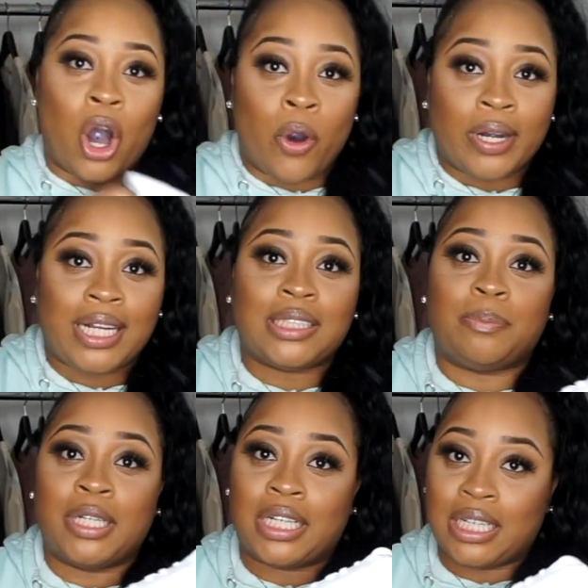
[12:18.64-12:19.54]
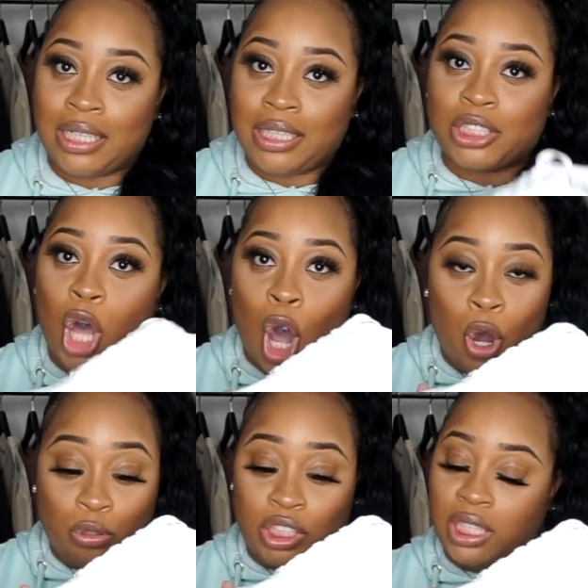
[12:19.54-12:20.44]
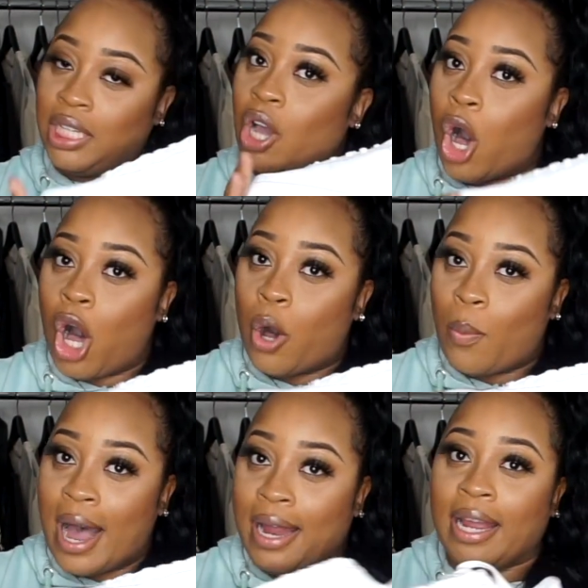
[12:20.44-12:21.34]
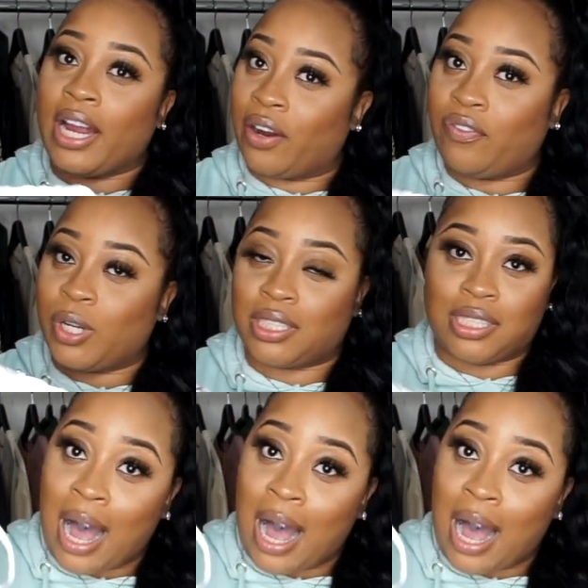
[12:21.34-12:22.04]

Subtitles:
oldies but goodies OG all white Air Forces.